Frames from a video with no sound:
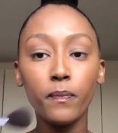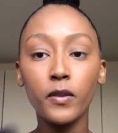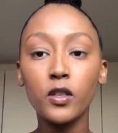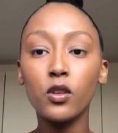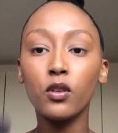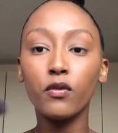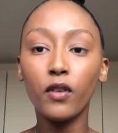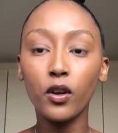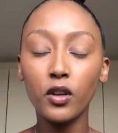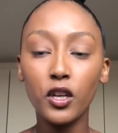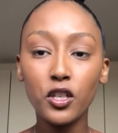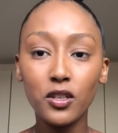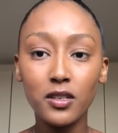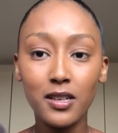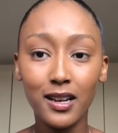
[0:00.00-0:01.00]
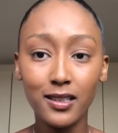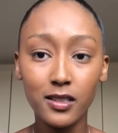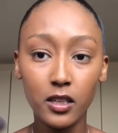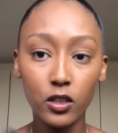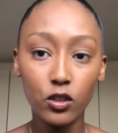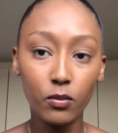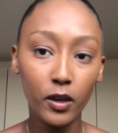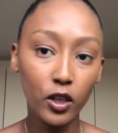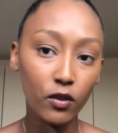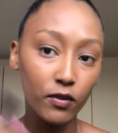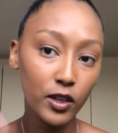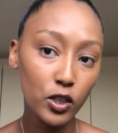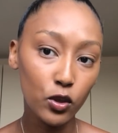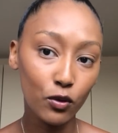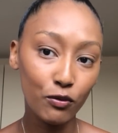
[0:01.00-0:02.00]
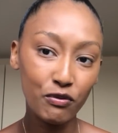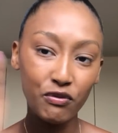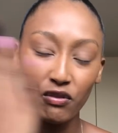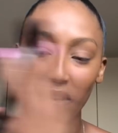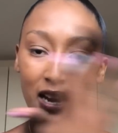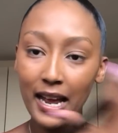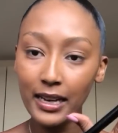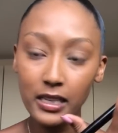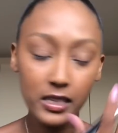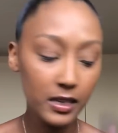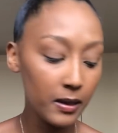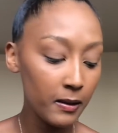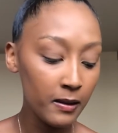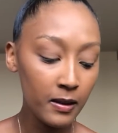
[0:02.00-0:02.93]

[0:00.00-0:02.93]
So the foundation does tend to make your face look flat.